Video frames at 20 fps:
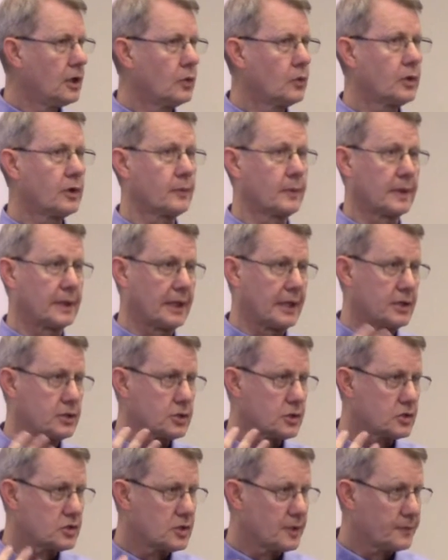we're in
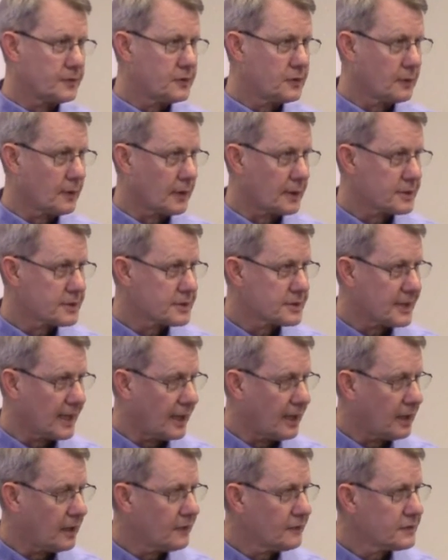relationship to
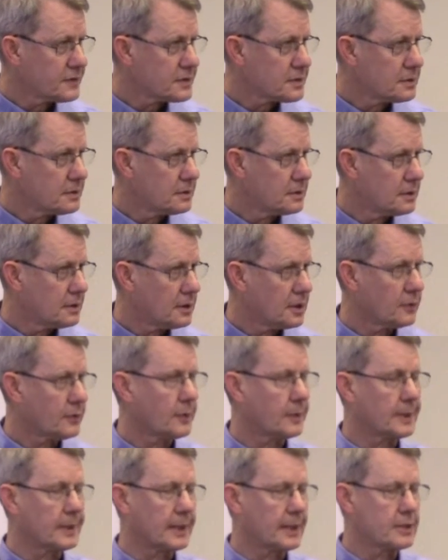ourselves, and
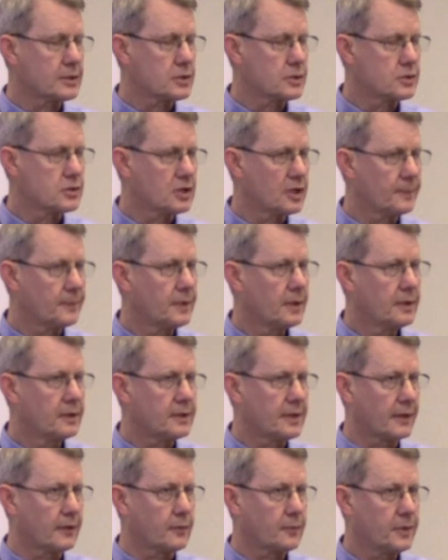we're in relationship
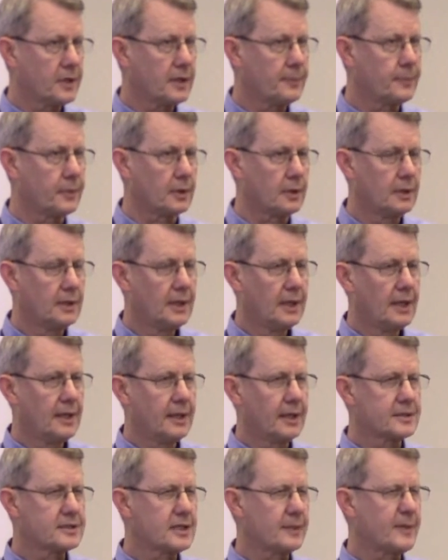to other people.
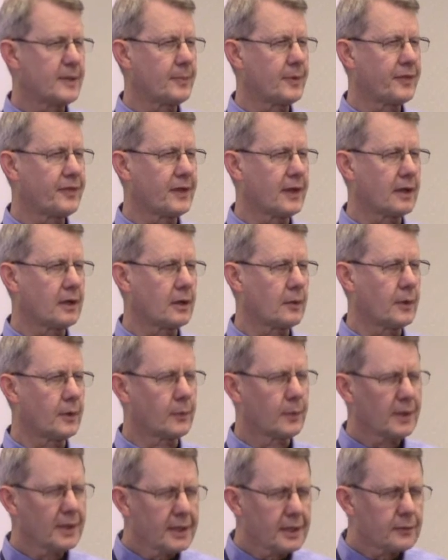Now, some people think, are we
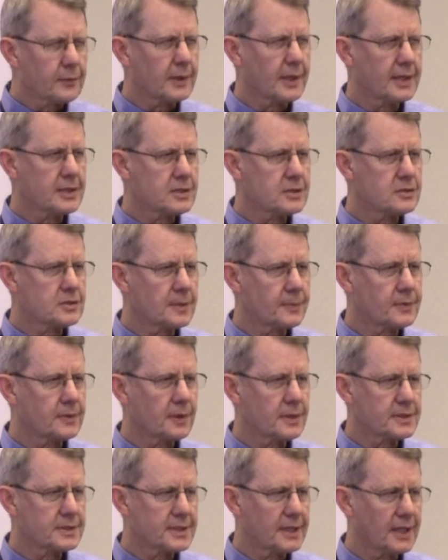really in relationship
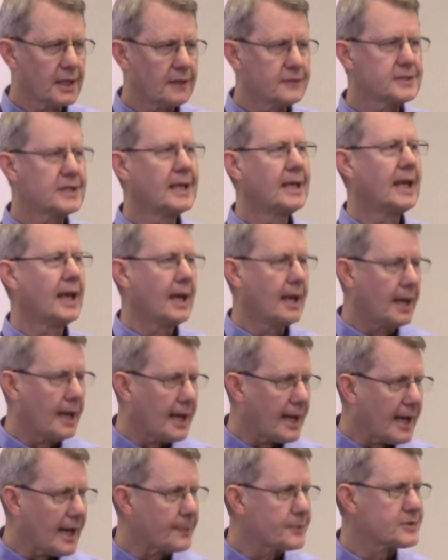to ourselves?
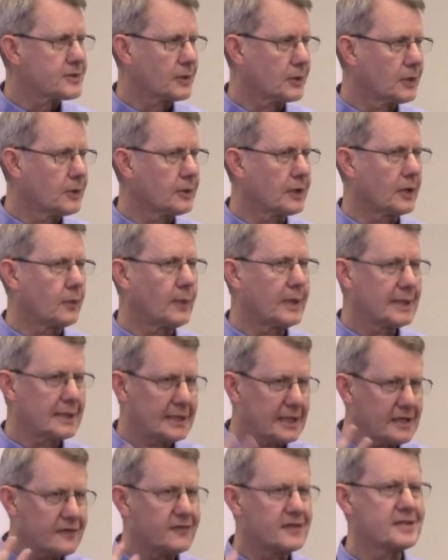Absolutely. We
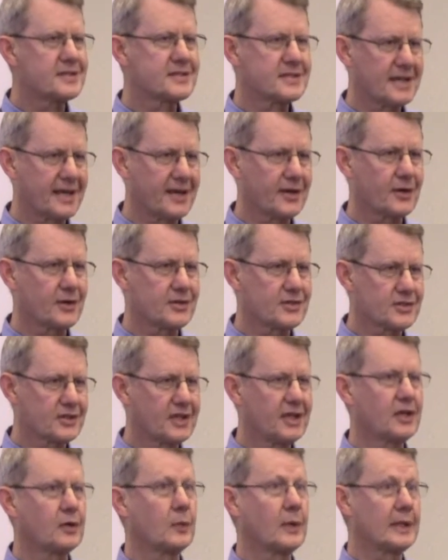live inside our
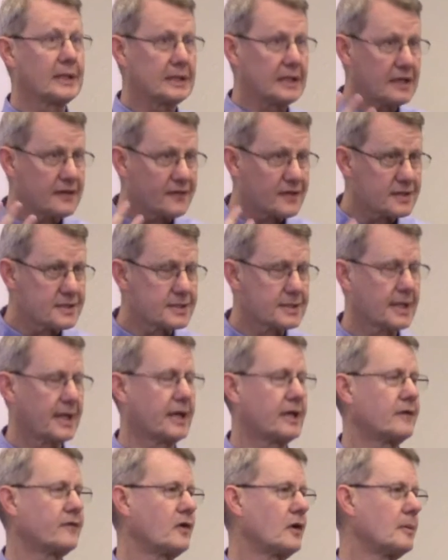skin, we live
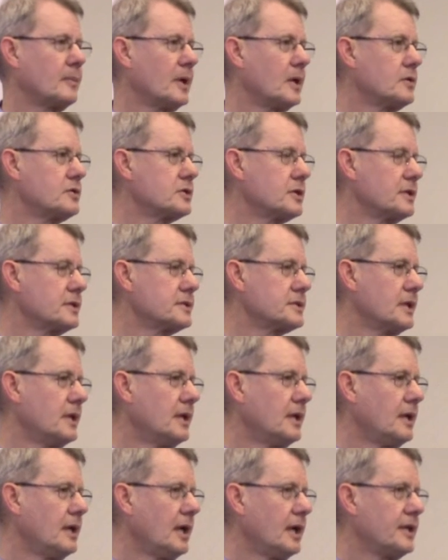inside of our emotions.
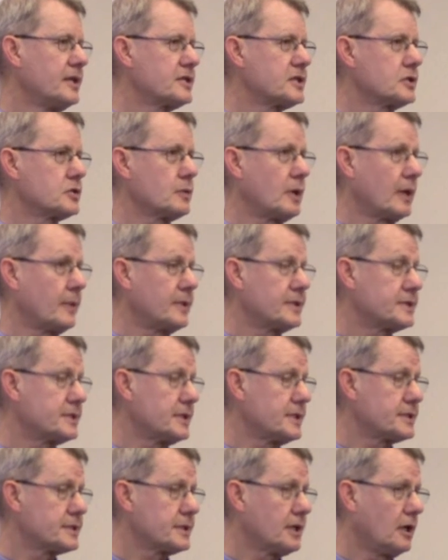And this is why we
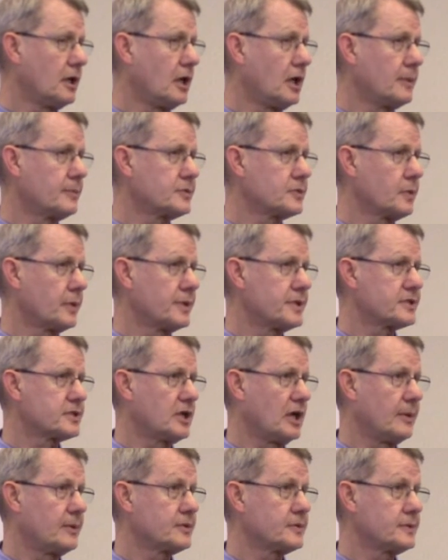see Psalms where the
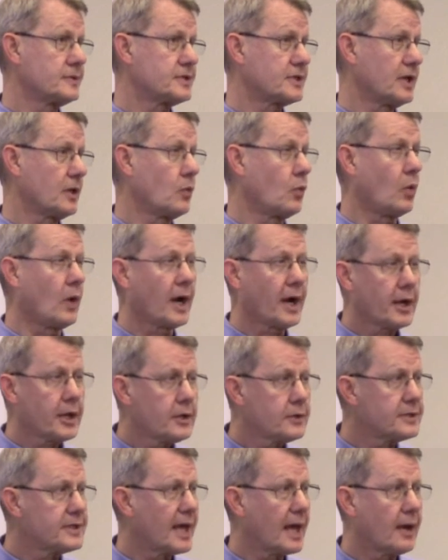psalmist would say, Why are
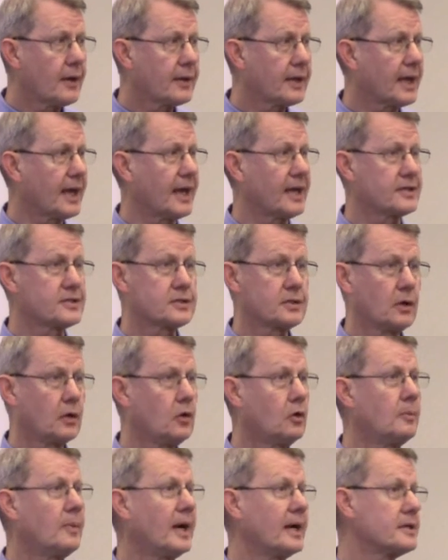you downcast,
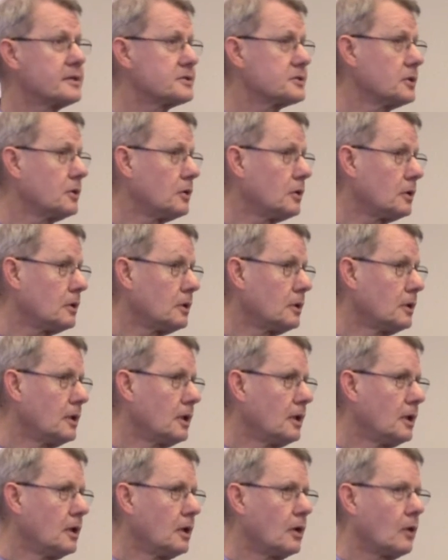O my soul?
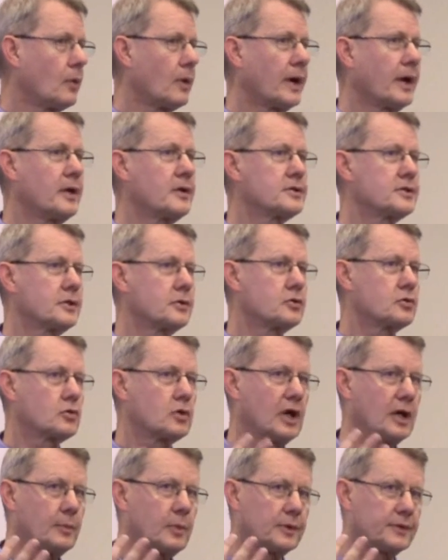Why are you so
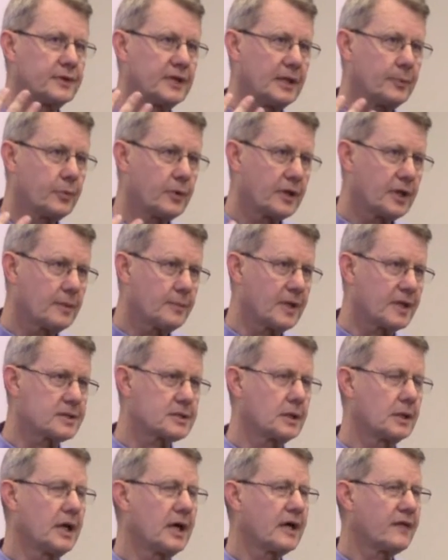troubled deep within me?
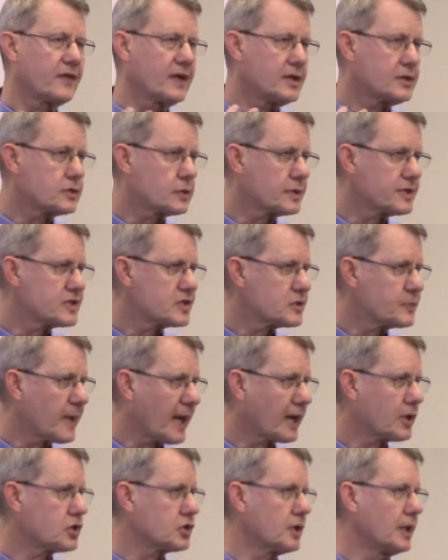There's a lot of
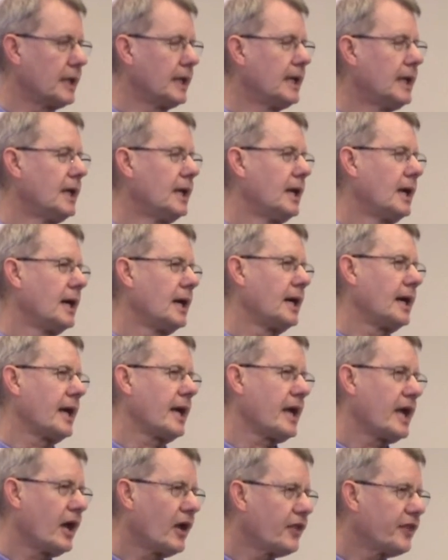introspection, a
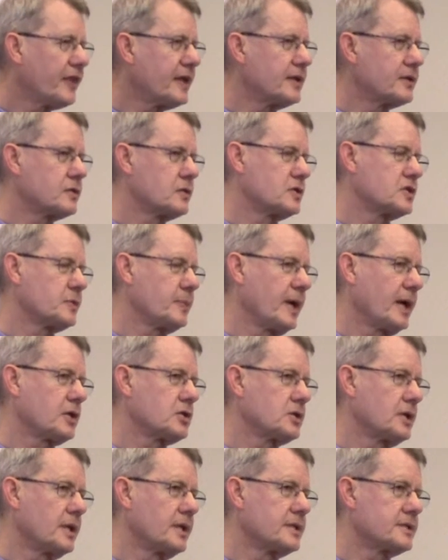healthy
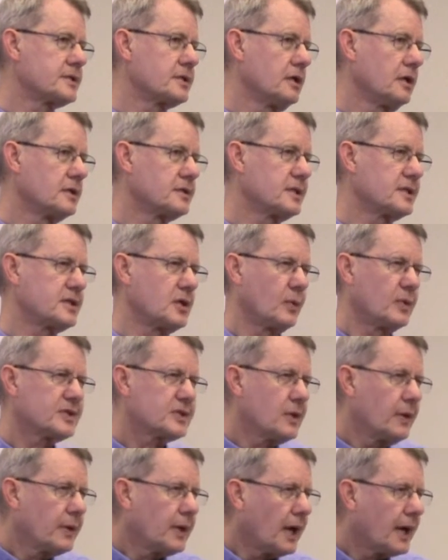introspection in the Psalms. They say,
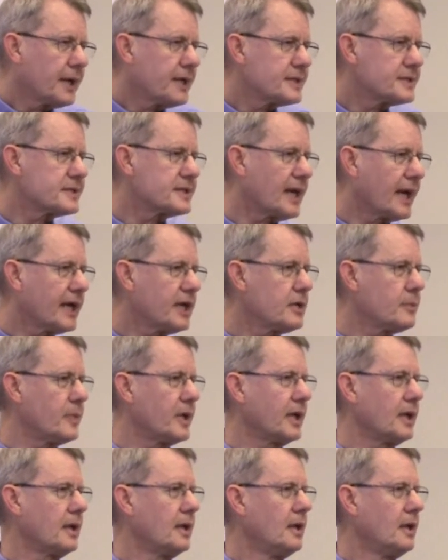What's going on inside of
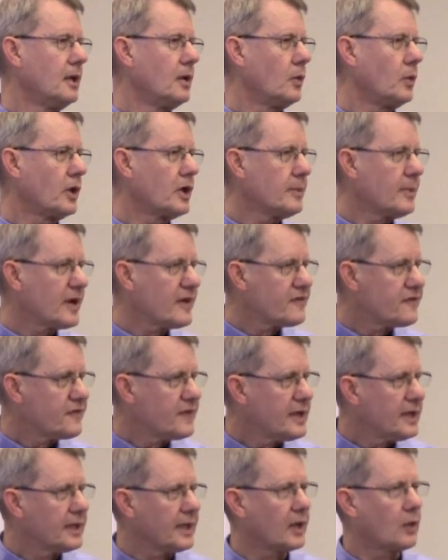me? What am I
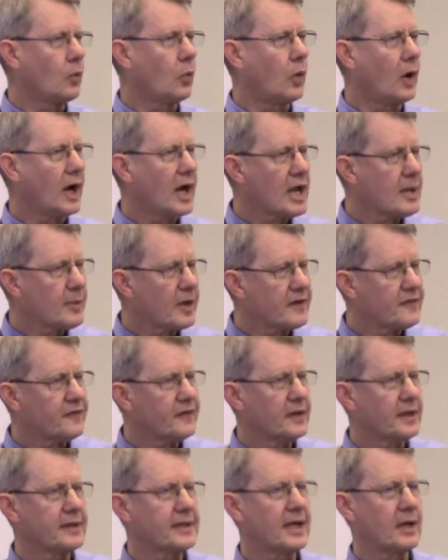feeling? Why am I
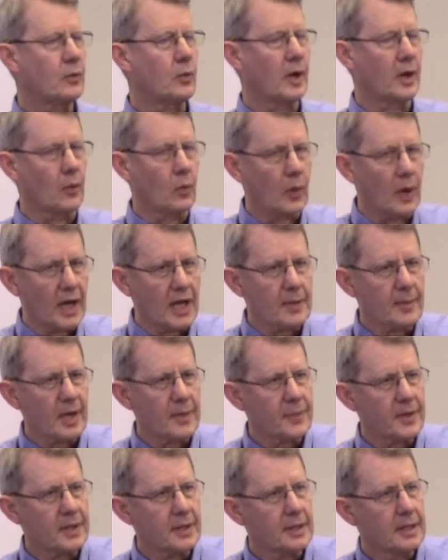feeling that way? Why am
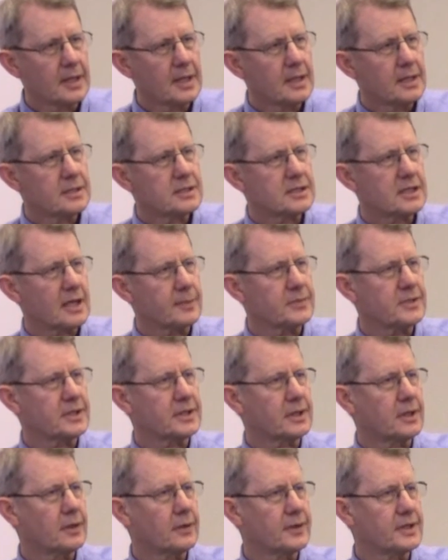I being
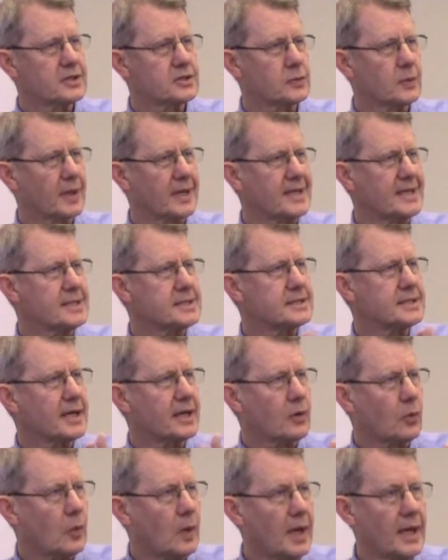tempted to go this way? Is
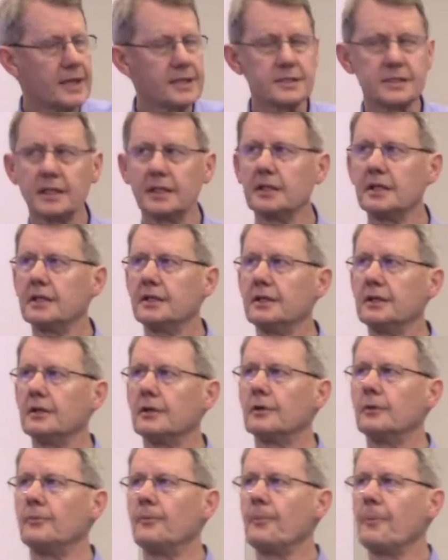that a wise thing to
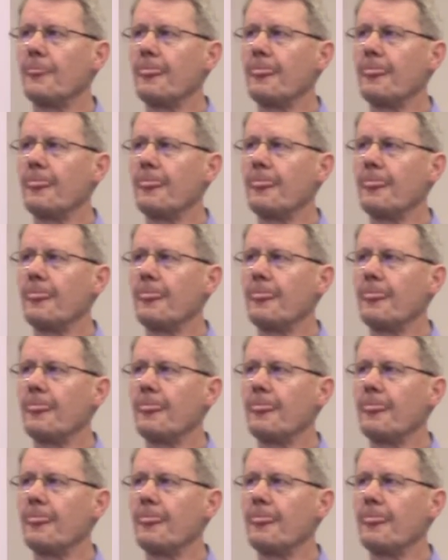do?